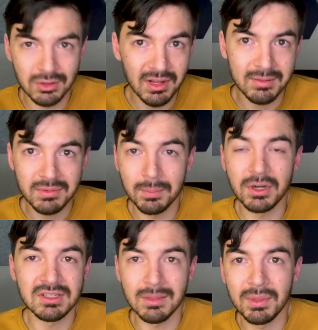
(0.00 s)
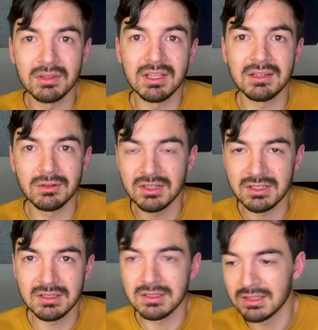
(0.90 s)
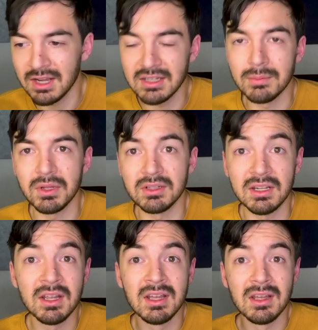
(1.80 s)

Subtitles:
or like the person that built it or just decided to build it